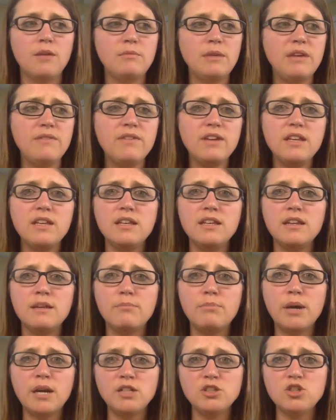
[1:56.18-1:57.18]
Even
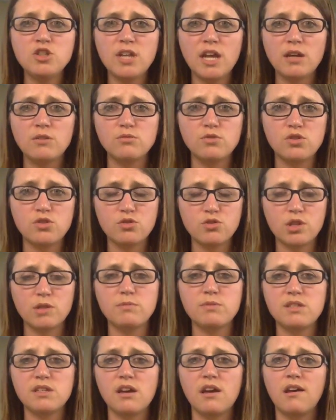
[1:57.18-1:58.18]
punched out
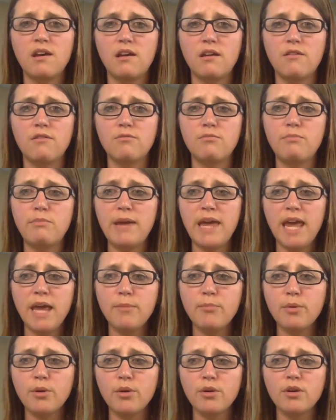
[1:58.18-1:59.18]
strips of
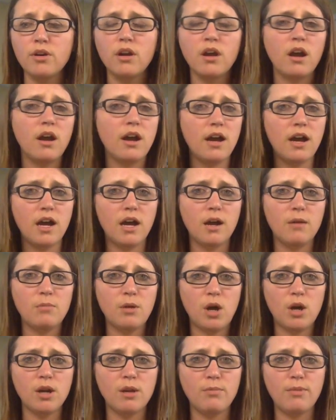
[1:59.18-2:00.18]
paper
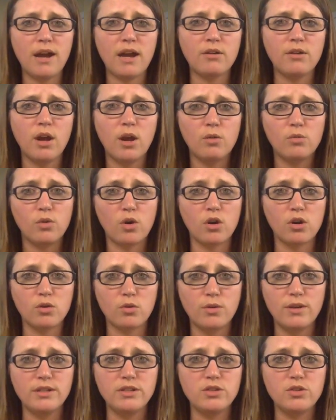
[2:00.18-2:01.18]
on a background are
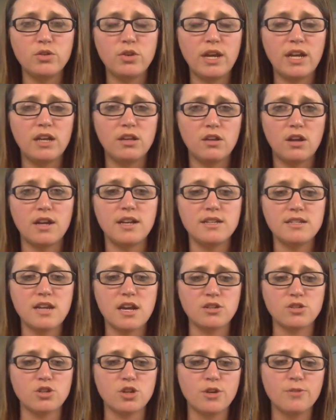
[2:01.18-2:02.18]
going to create a lot of
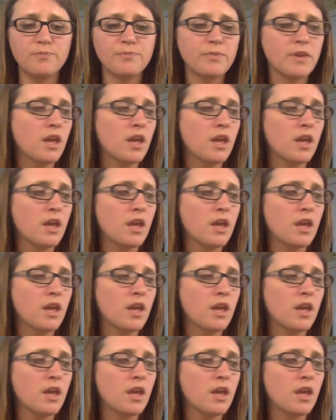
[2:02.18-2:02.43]
texture.